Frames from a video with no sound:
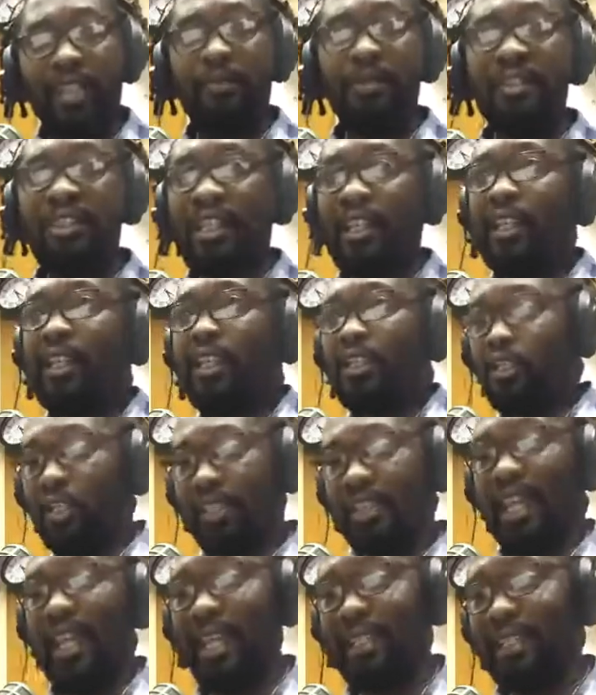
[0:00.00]
say you
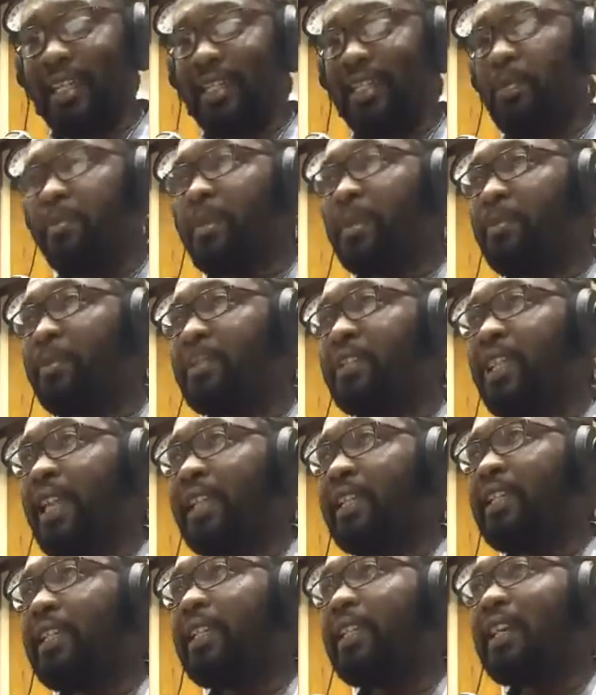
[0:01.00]
can't take the people
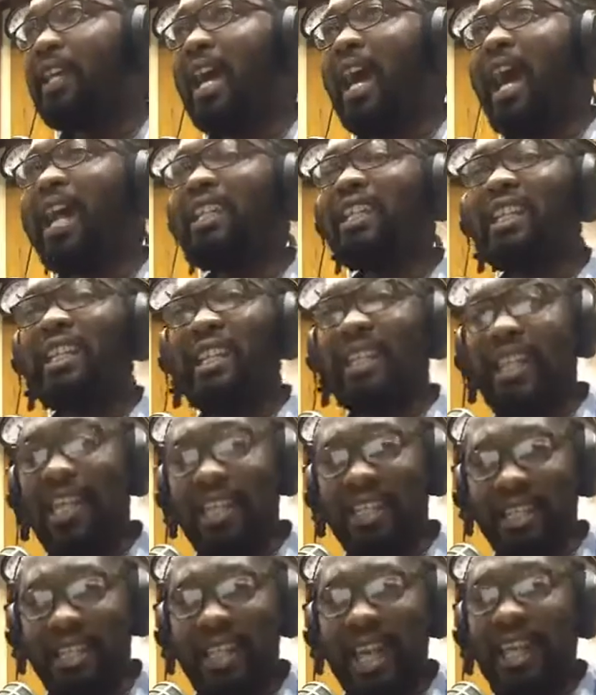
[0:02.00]
thing, at
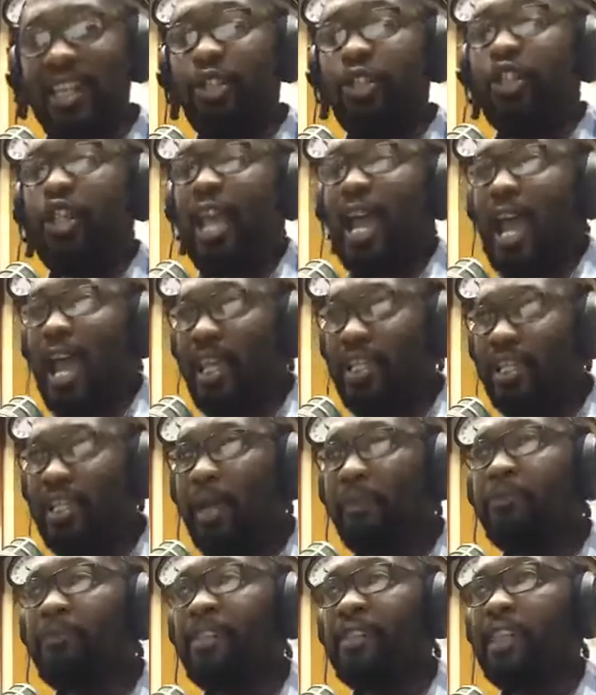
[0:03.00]
least then charge
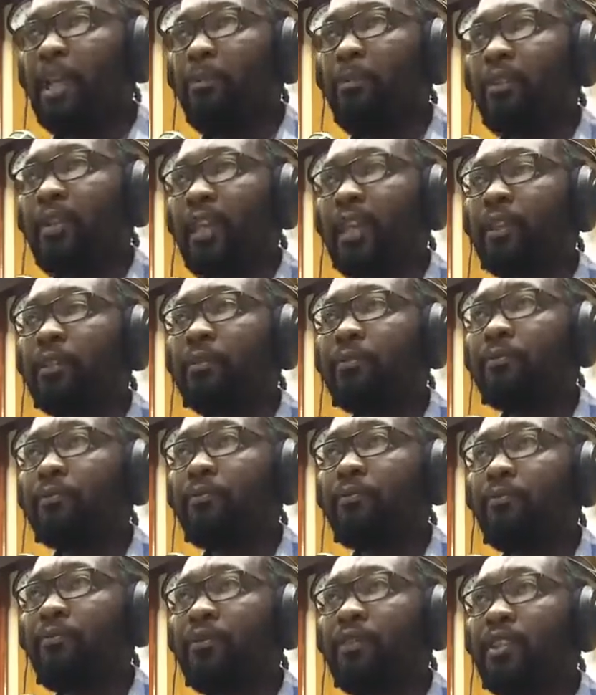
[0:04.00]
them for something.
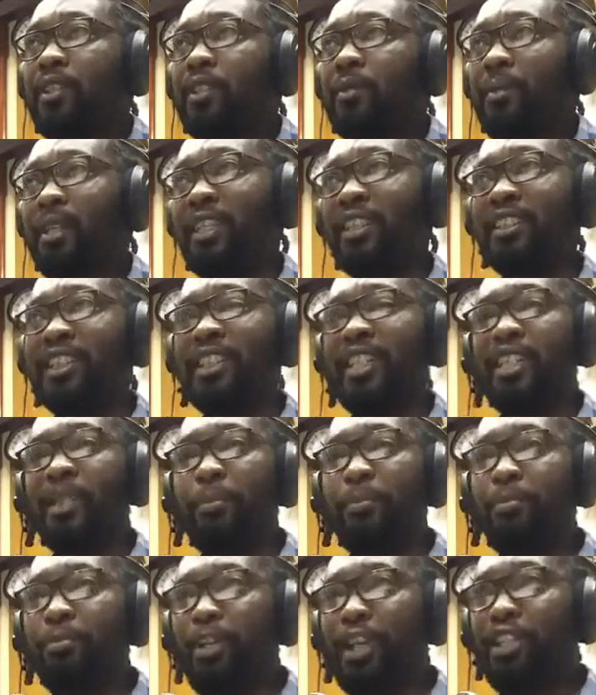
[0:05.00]
Because it is a
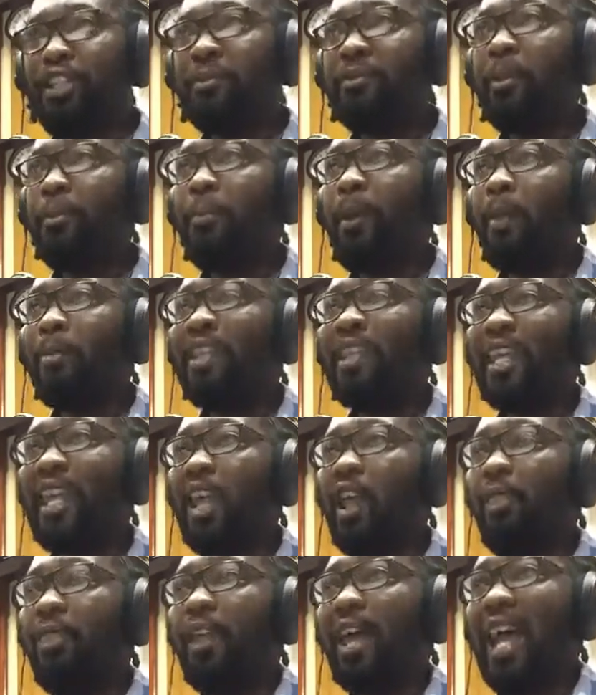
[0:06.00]
breach of the Public
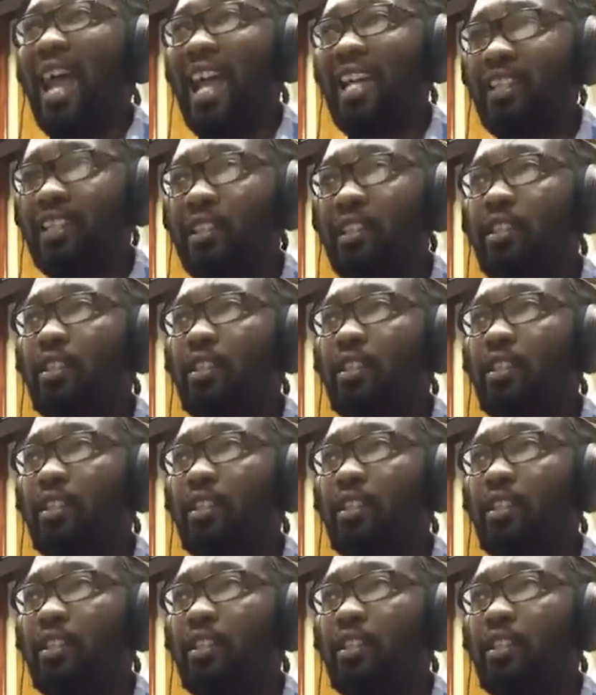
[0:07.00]
Health Act.